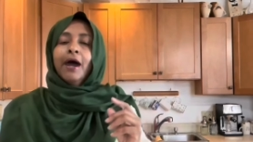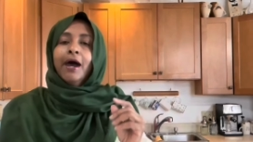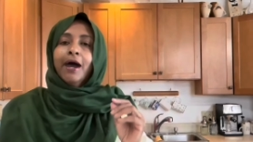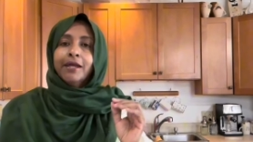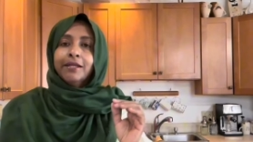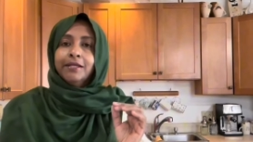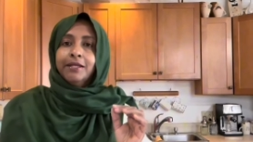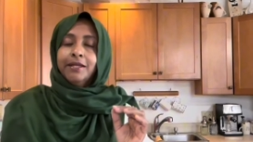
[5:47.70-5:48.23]

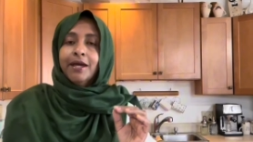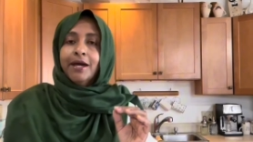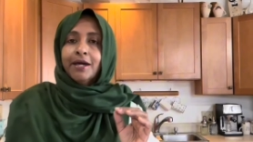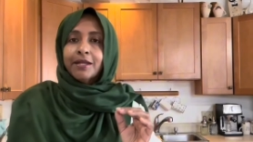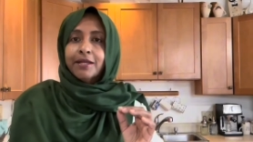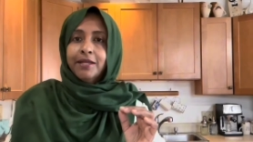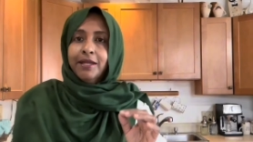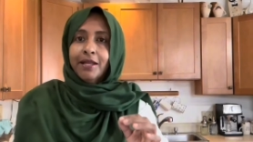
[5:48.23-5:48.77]
I did
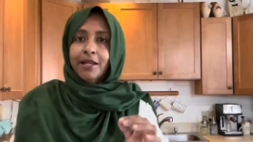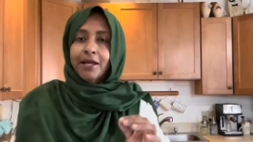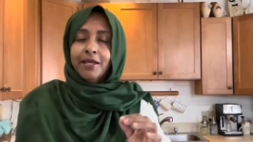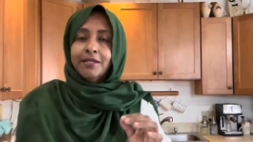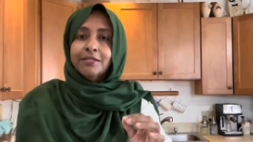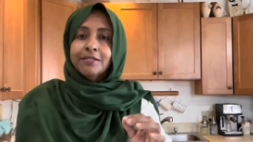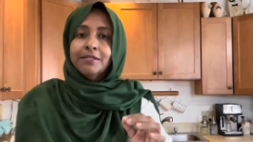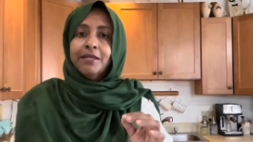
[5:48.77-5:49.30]
not
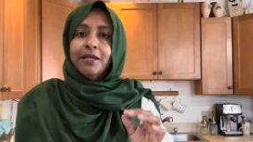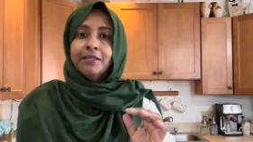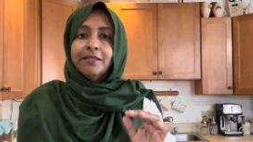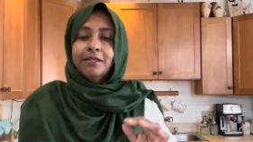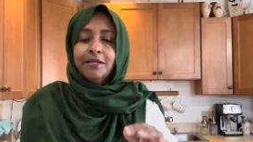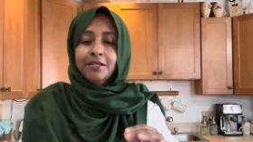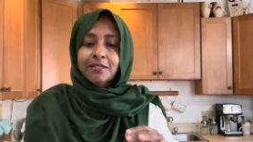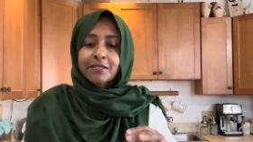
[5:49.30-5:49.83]
realize that
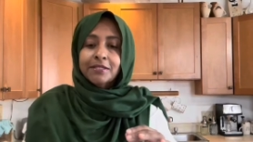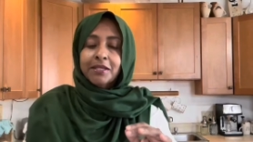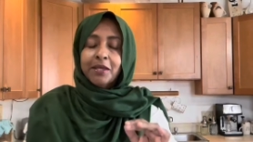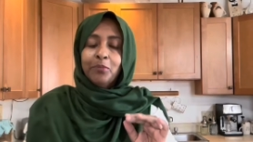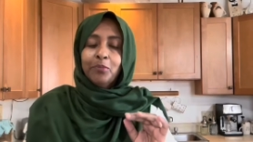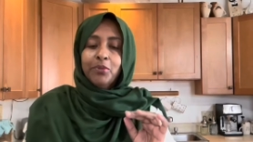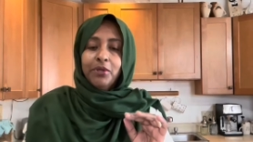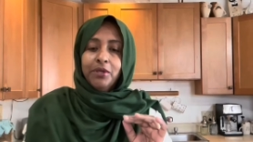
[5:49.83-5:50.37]
this
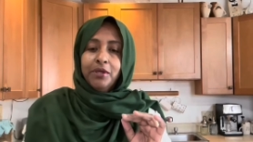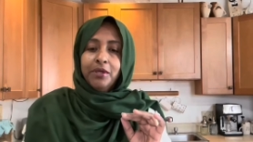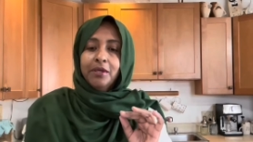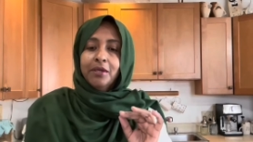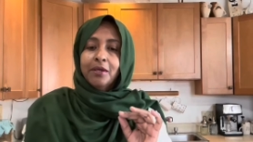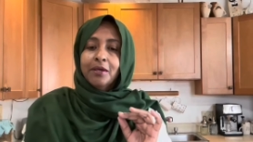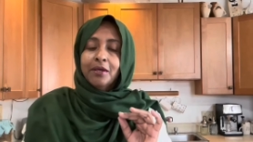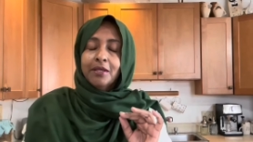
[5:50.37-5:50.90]
can be
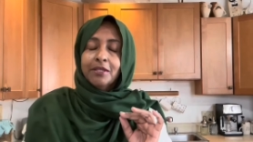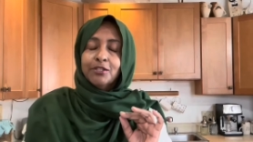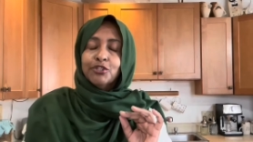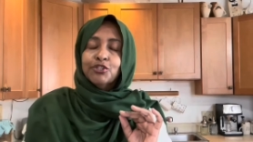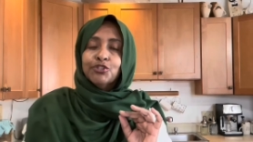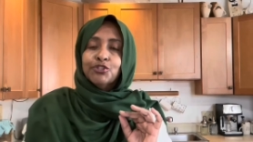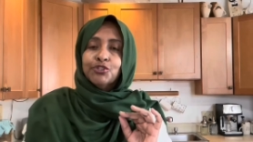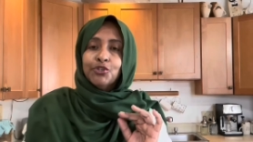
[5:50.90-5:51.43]

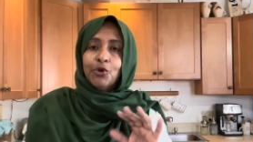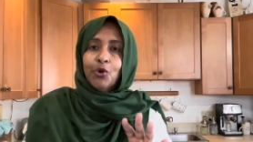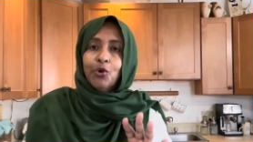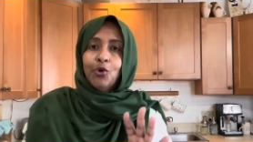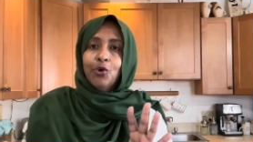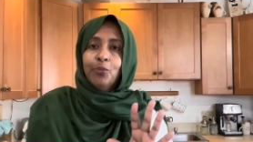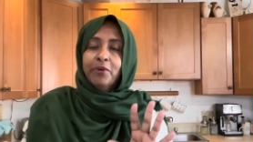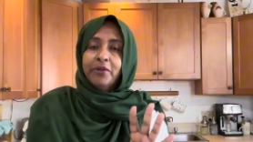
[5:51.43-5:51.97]

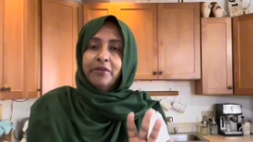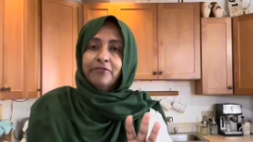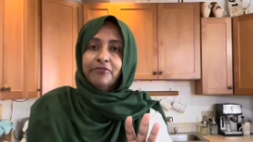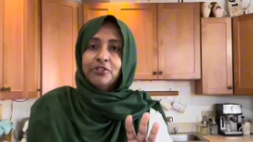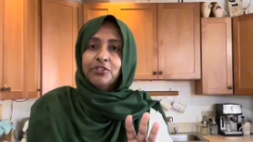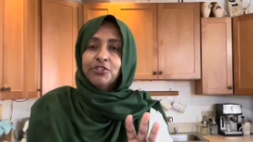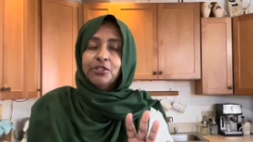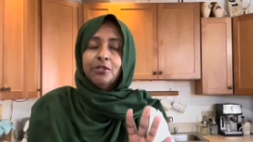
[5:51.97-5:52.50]
so
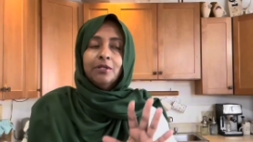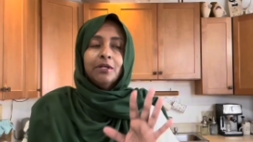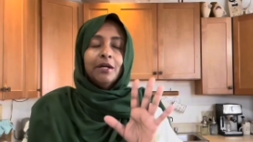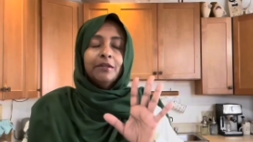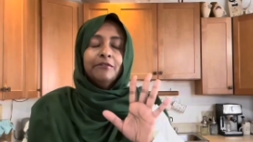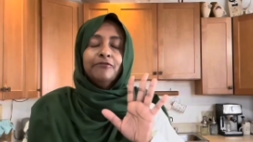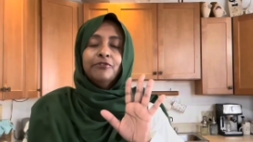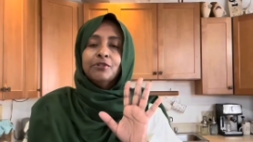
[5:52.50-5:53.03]
beneficial,
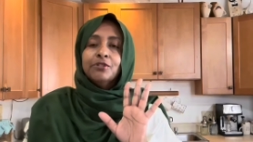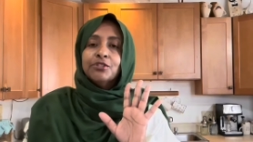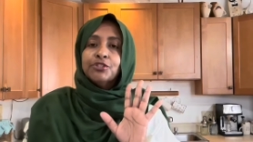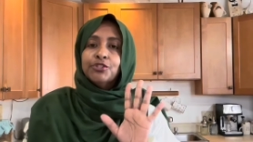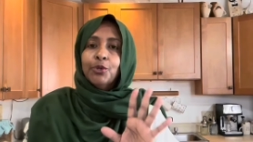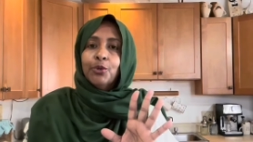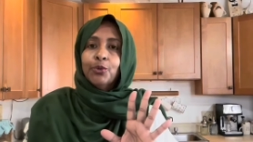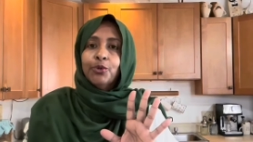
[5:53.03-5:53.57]
and it feels
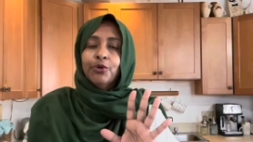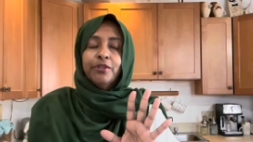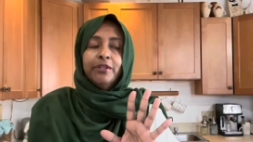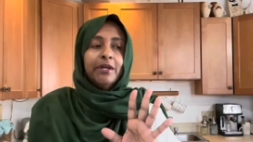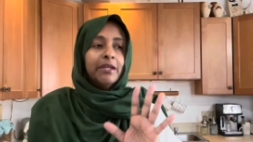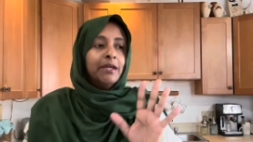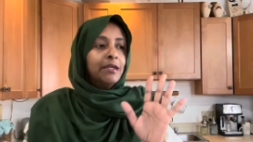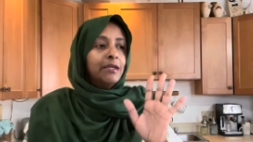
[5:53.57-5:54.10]
so good
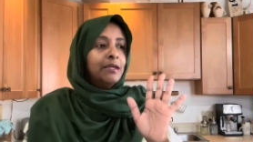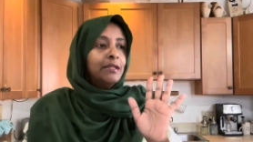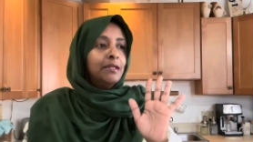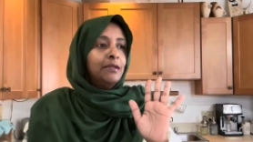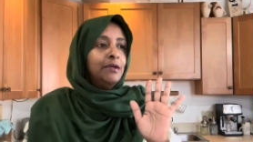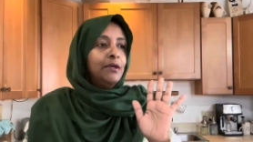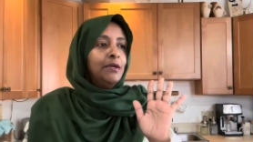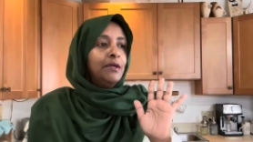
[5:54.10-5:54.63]
that I
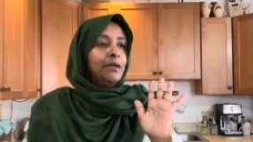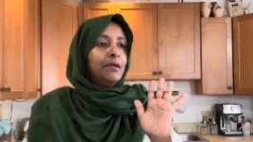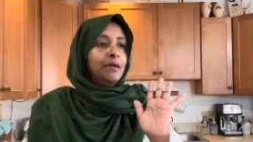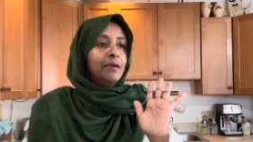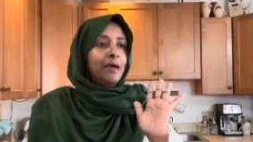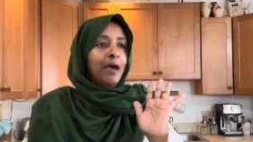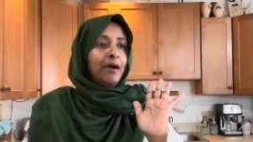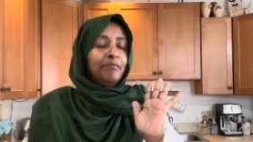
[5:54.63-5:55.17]
can
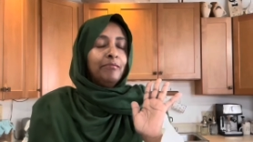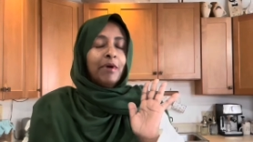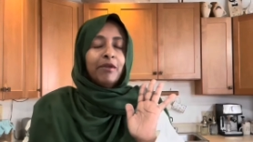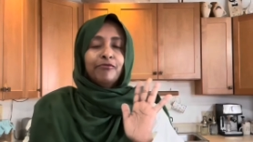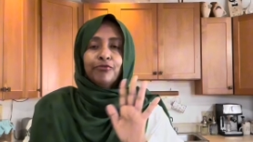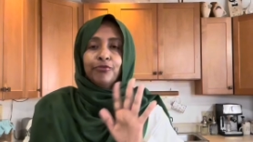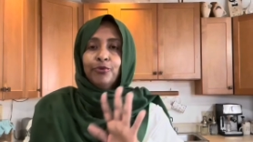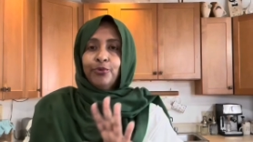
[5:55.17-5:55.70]
have my
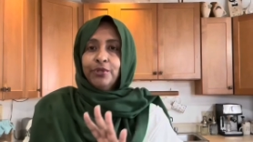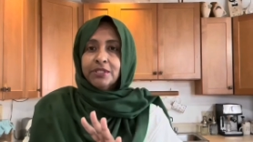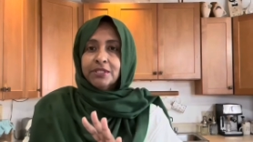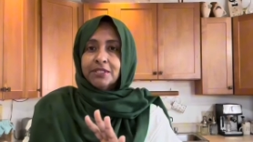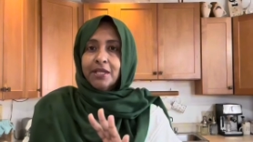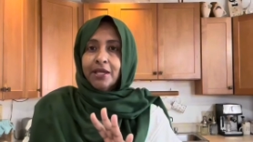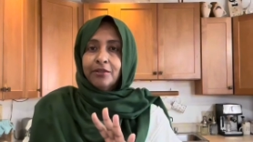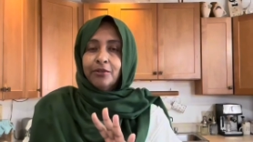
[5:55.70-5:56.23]
food
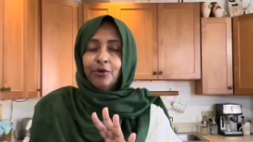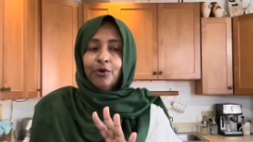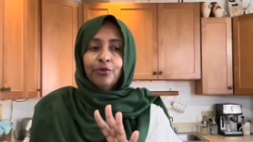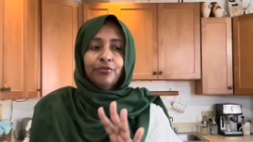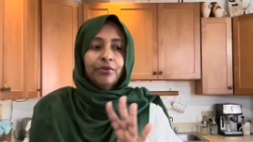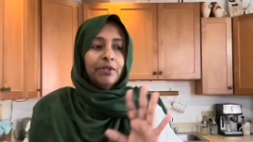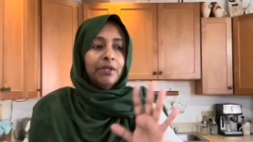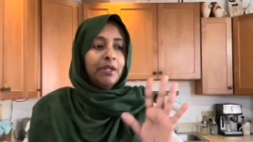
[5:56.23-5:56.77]
inside the
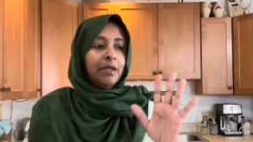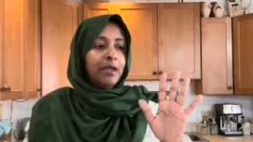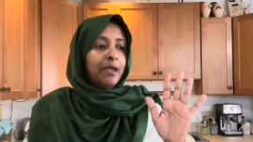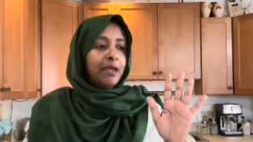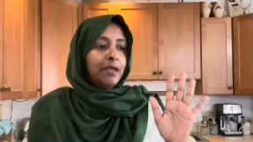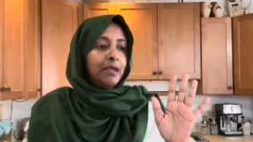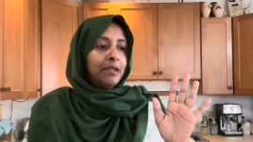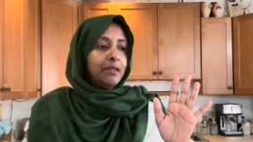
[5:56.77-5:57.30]
oven
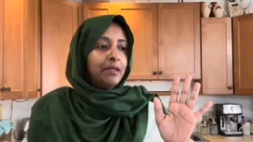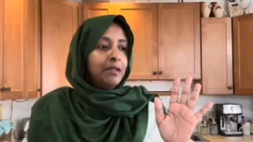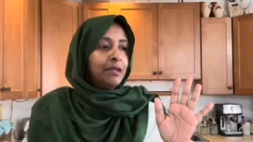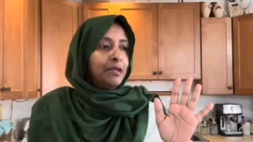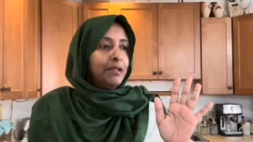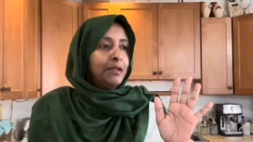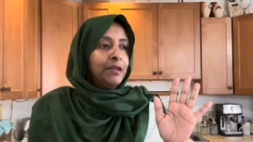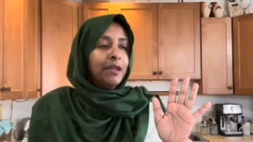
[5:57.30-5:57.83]
and
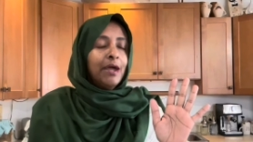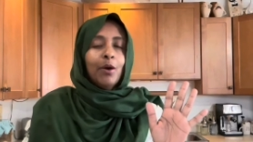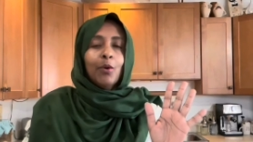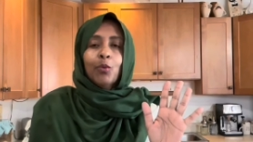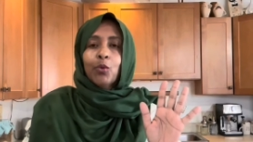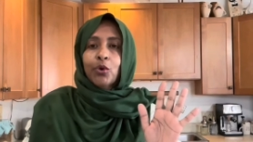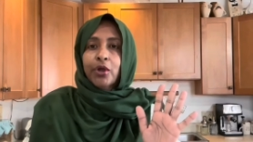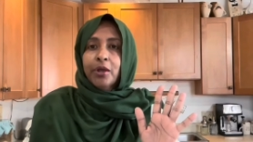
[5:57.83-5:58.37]

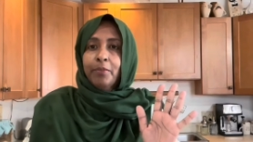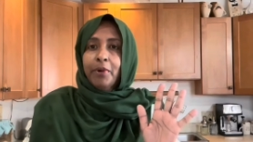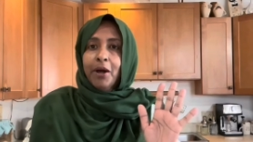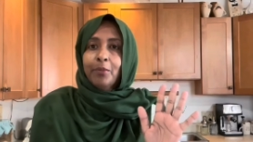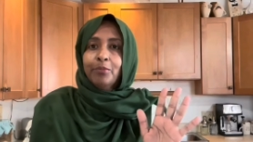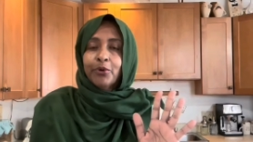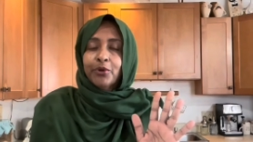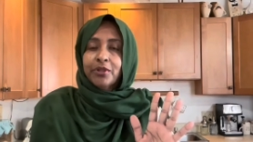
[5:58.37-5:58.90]
not worry
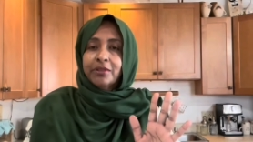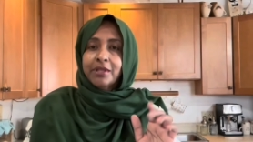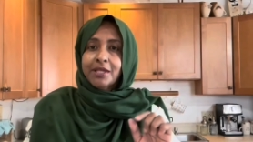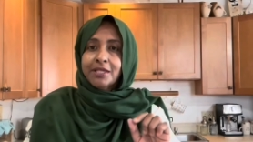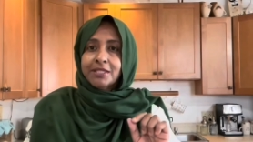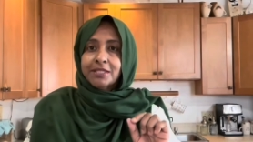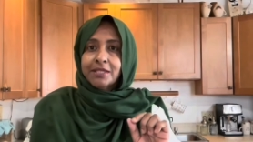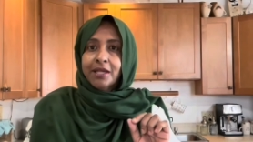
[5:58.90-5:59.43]
about putting
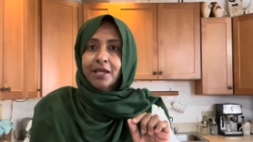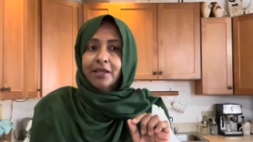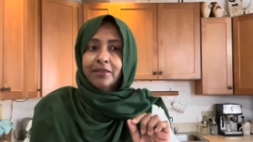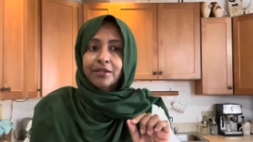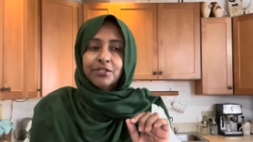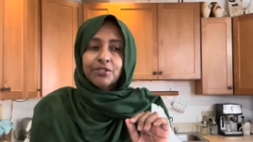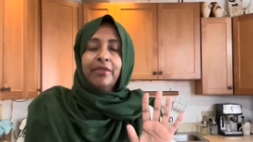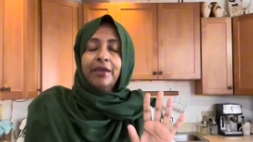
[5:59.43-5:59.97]
things together.
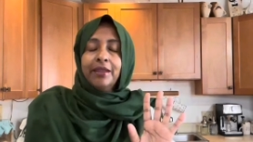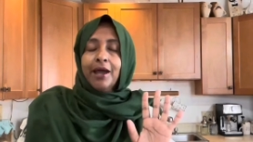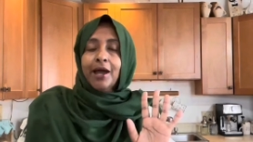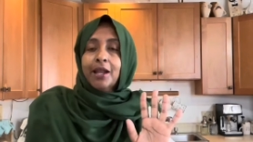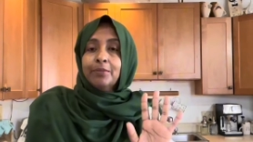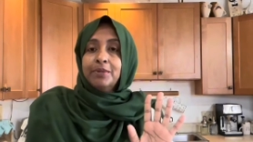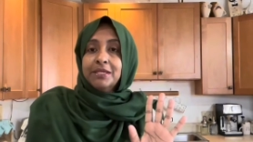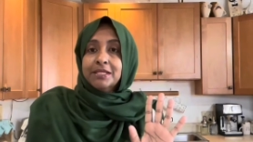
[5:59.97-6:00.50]
Then I'll
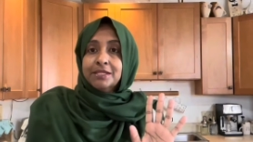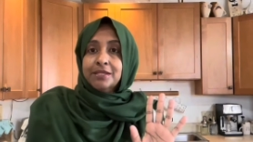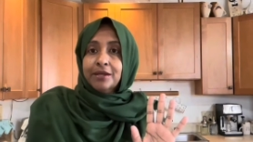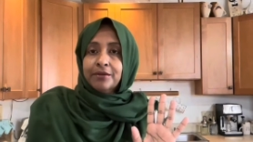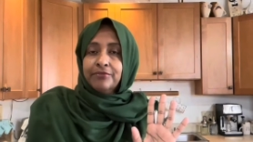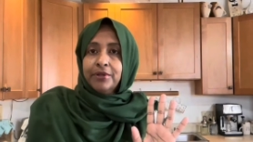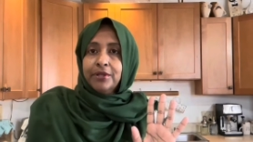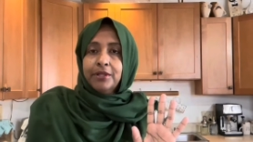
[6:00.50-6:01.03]
be
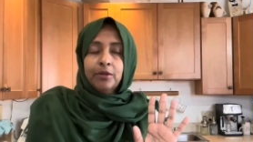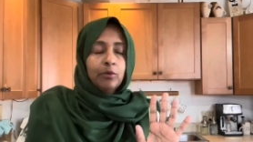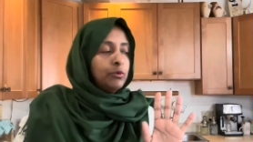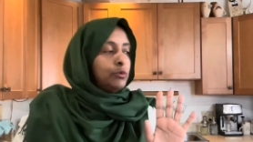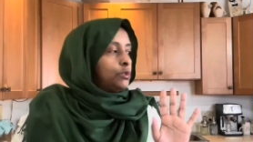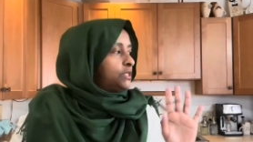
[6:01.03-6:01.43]
serving with